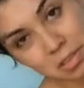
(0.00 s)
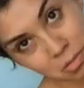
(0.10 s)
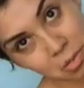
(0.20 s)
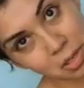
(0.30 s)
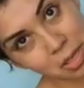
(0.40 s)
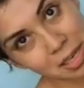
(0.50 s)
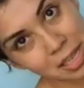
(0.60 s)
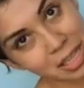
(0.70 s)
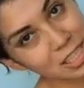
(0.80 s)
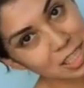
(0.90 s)
crooked,
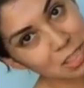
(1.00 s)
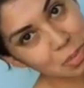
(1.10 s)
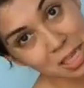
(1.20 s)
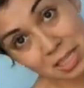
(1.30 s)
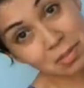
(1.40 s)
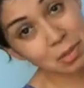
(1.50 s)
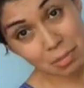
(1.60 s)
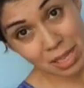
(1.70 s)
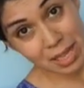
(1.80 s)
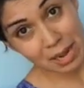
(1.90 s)
and that's just because of the
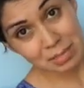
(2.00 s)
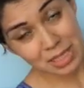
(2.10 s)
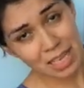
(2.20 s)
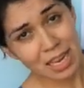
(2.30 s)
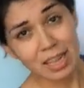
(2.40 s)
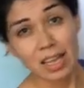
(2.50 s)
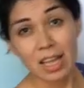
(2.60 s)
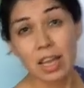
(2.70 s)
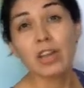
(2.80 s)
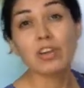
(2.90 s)
way that I'm sitting.
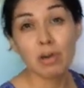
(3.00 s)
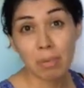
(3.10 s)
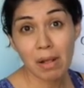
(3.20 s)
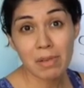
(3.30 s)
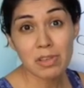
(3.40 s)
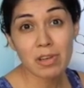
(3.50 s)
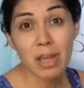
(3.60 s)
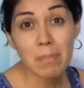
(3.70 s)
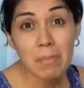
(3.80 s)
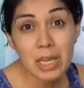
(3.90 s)
You're probably doing a
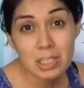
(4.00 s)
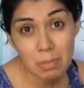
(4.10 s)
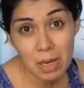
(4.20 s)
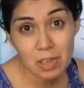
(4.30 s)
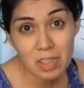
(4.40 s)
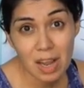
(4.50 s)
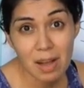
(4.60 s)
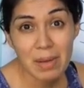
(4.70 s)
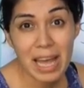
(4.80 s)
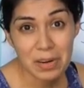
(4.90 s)
much better
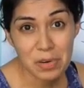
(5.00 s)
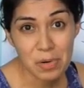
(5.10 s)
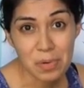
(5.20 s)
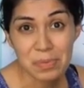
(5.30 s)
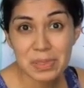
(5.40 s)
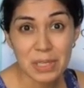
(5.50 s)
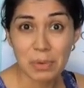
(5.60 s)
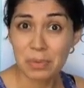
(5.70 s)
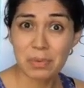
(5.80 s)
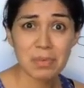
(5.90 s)
job at home. So
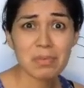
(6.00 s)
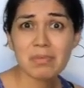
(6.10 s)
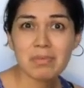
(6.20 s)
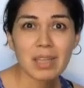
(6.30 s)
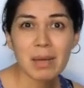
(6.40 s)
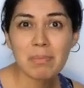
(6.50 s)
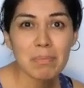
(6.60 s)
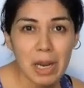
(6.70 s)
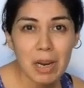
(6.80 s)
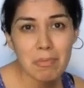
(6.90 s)
I'm
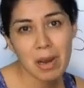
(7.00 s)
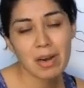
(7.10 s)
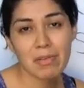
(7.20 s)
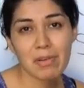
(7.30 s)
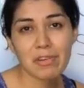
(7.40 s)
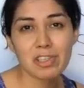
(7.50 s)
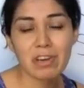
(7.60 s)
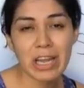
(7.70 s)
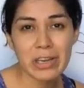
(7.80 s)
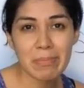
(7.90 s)
very proud of you for
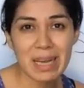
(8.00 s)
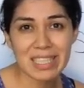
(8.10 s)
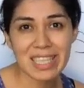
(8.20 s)
trying your best